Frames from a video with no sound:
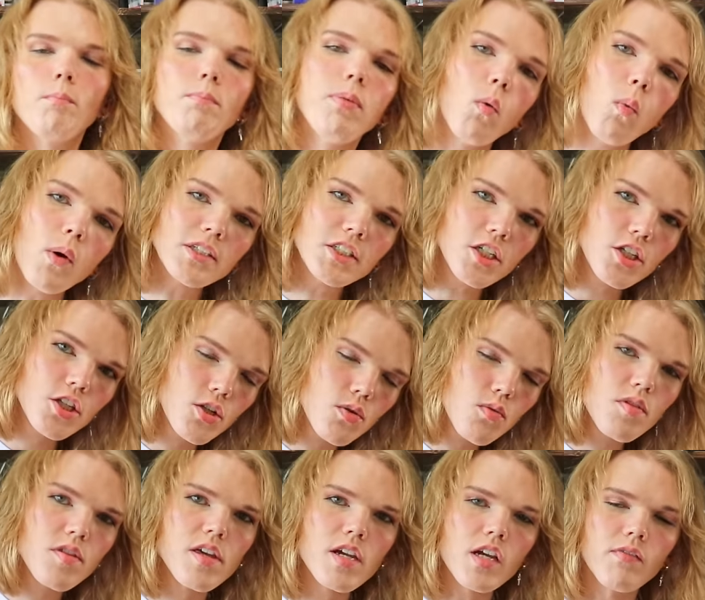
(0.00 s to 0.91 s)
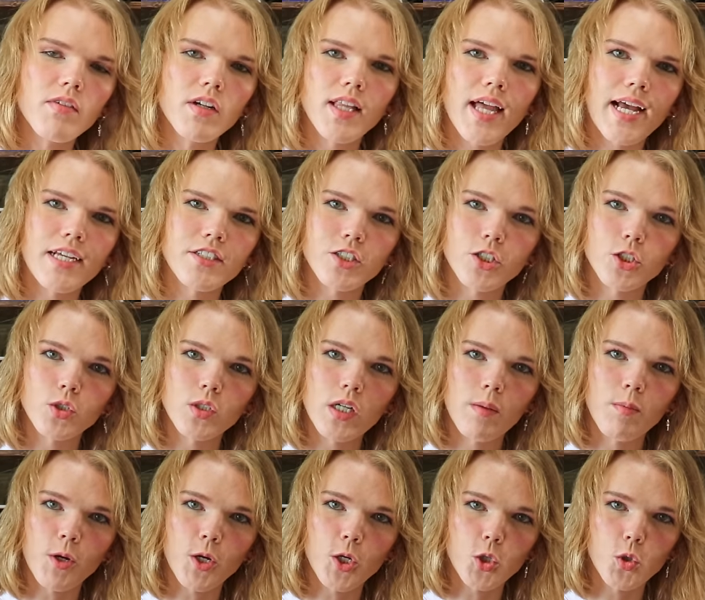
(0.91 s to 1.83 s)
But what do you think of classic
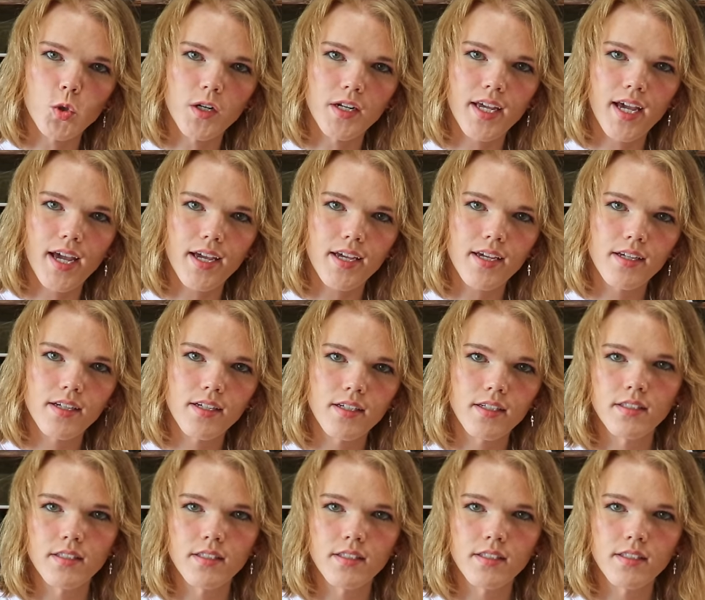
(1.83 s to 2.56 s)
Strawberry Shortcake?